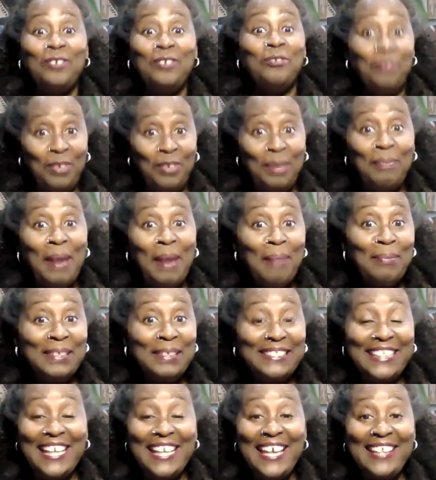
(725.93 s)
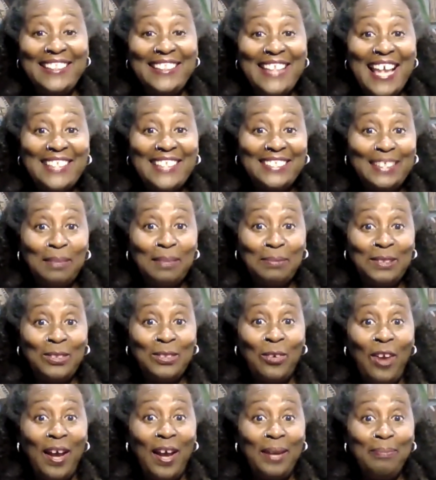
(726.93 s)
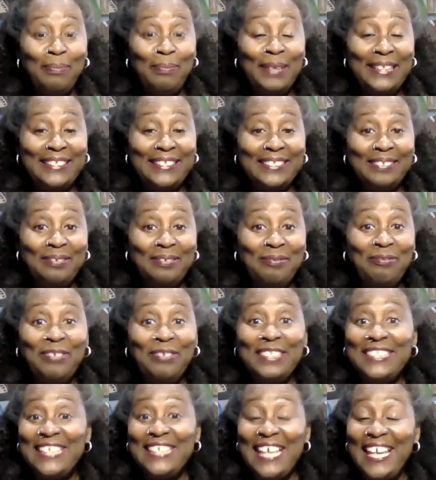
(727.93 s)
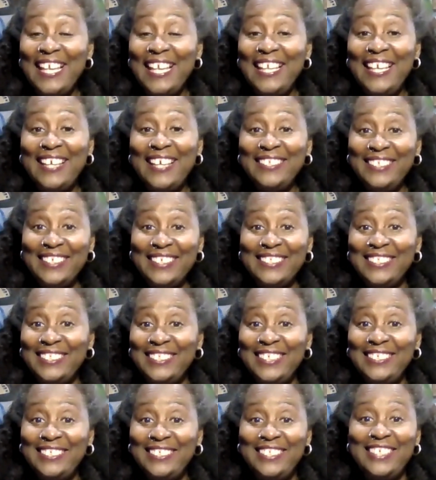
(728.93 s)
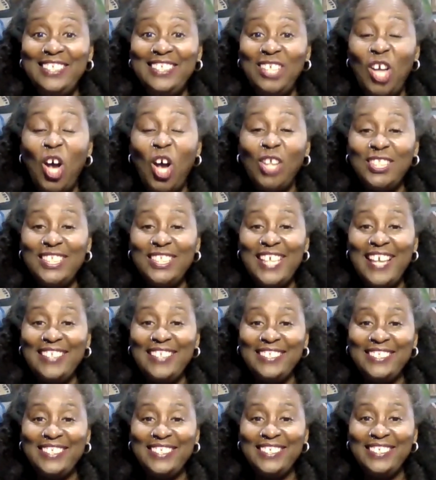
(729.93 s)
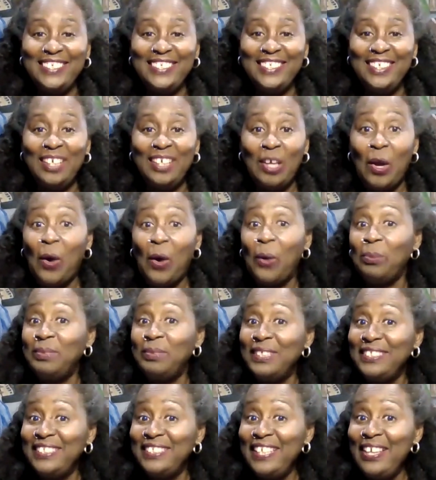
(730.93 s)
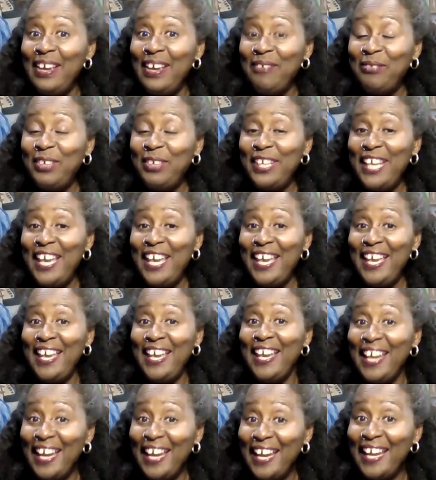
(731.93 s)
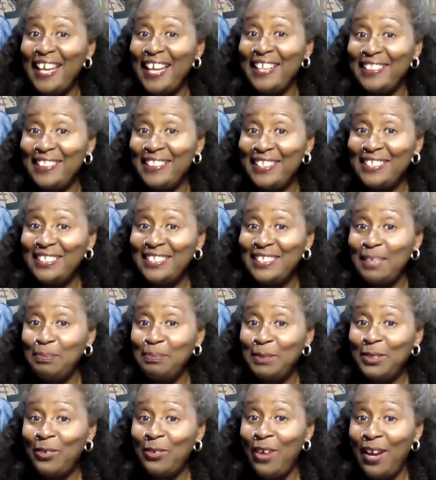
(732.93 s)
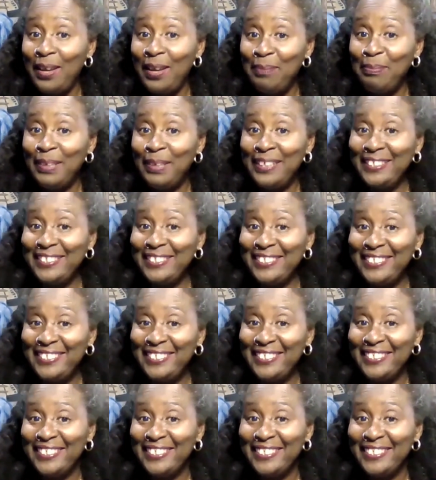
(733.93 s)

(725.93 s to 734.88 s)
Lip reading: Remember to hit that subscribe button for daily and consistent content. Hope to see you every day. Hit the subscribe button.